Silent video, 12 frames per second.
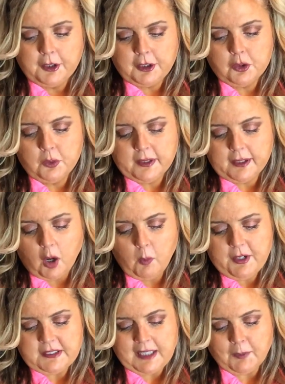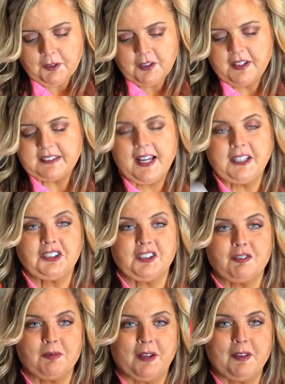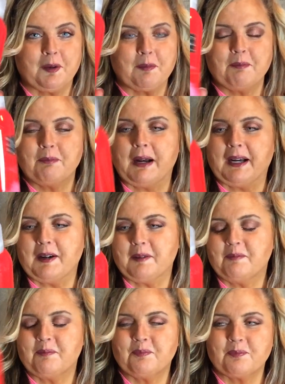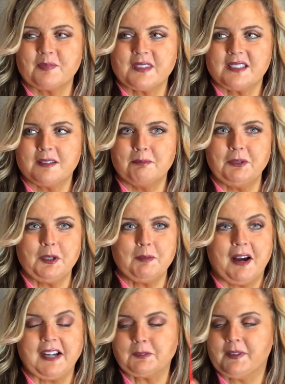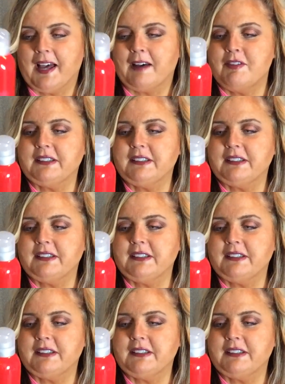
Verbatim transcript: You get, oh, we just got one of these actually from another um, beauty box we have.